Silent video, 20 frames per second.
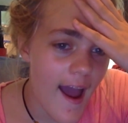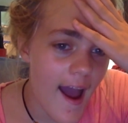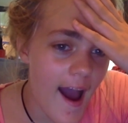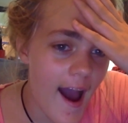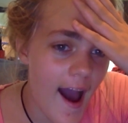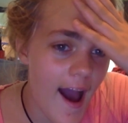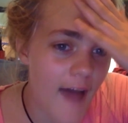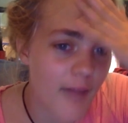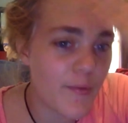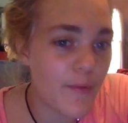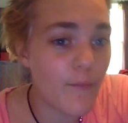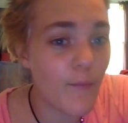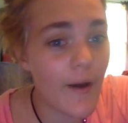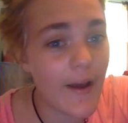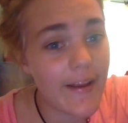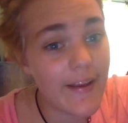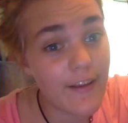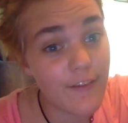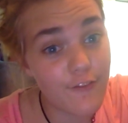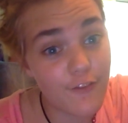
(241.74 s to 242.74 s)
I've been
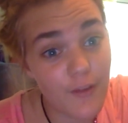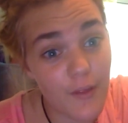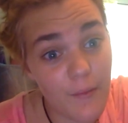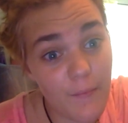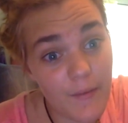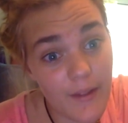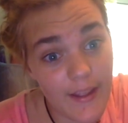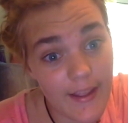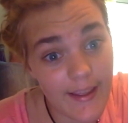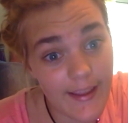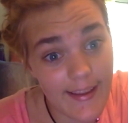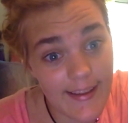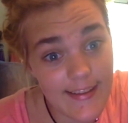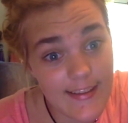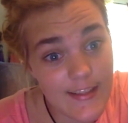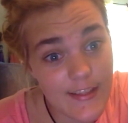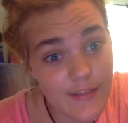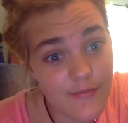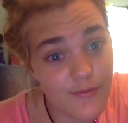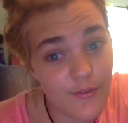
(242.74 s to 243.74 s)
waiting for them to
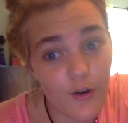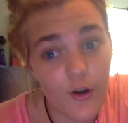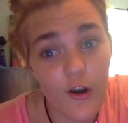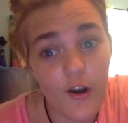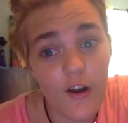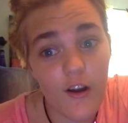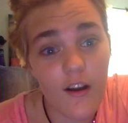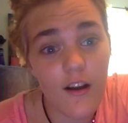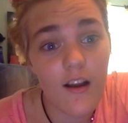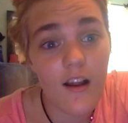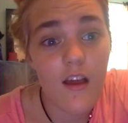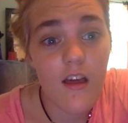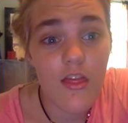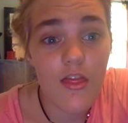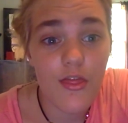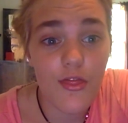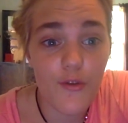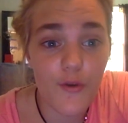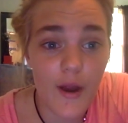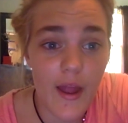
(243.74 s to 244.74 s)
kiss for
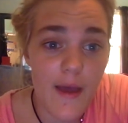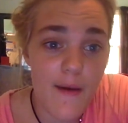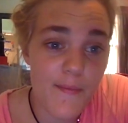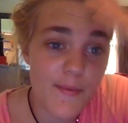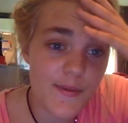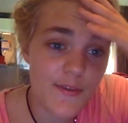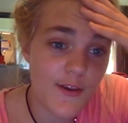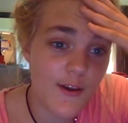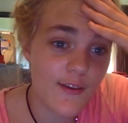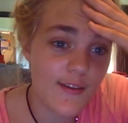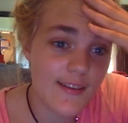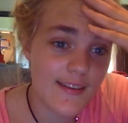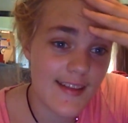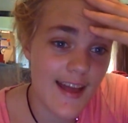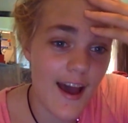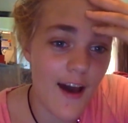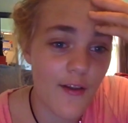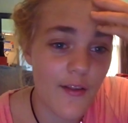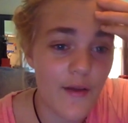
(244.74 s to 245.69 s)
three episodes now.